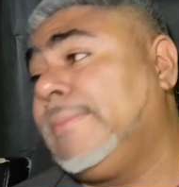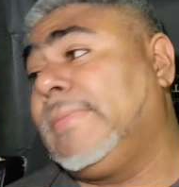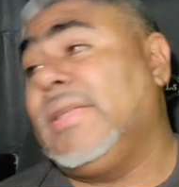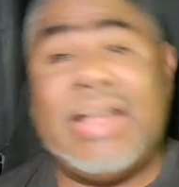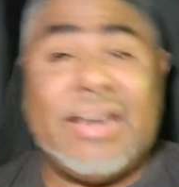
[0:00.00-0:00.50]

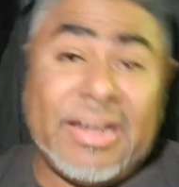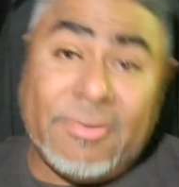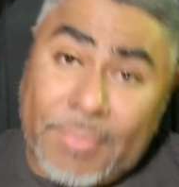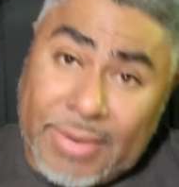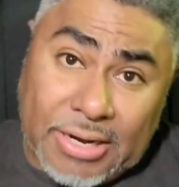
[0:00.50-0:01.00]
not
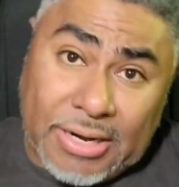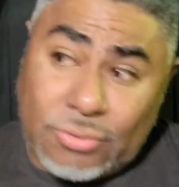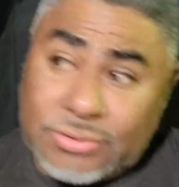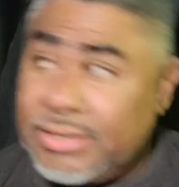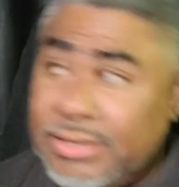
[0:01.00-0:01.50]
everybody
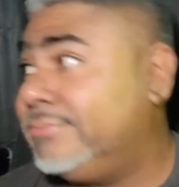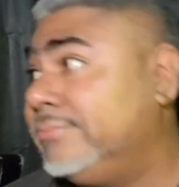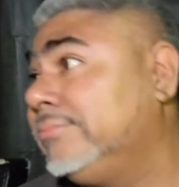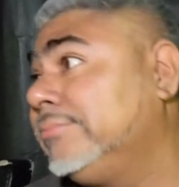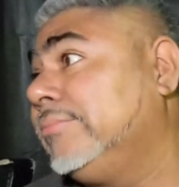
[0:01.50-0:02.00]
knows it,
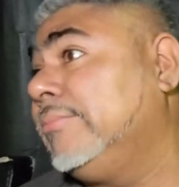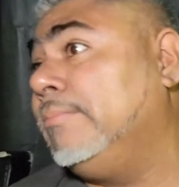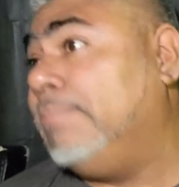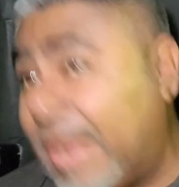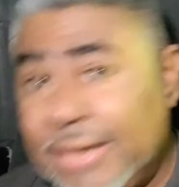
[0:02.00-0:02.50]

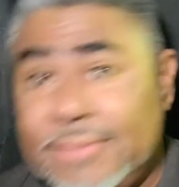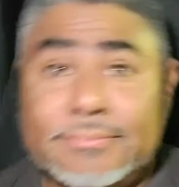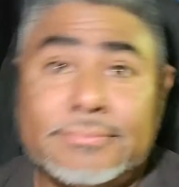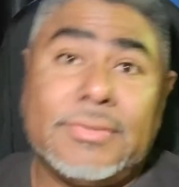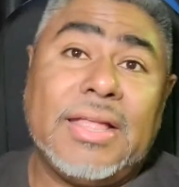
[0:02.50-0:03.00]
but
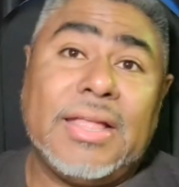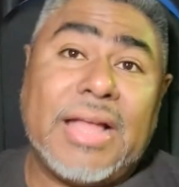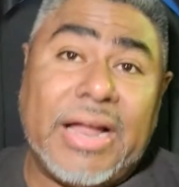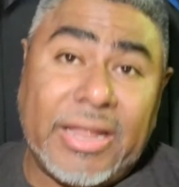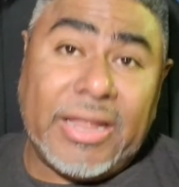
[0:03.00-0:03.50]

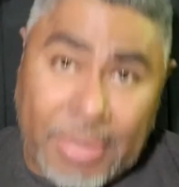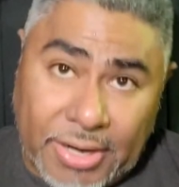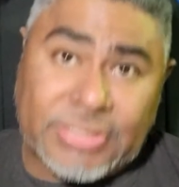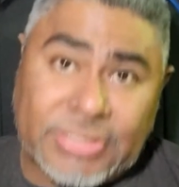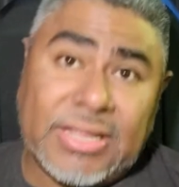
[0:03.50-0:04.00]
I am
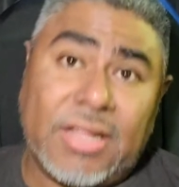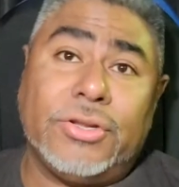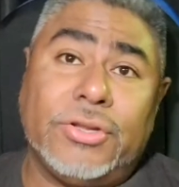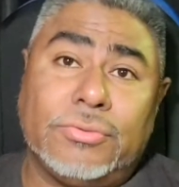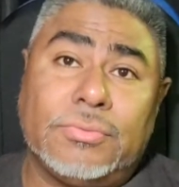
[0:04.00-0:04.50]
here telling
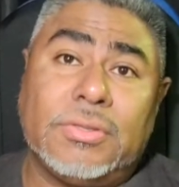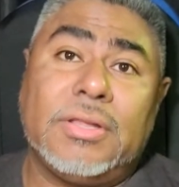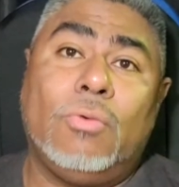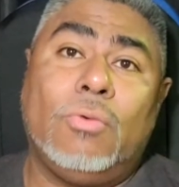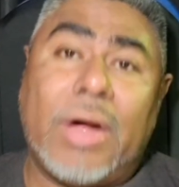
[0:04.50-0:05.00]
you
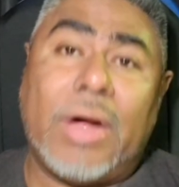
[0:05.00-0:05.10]
why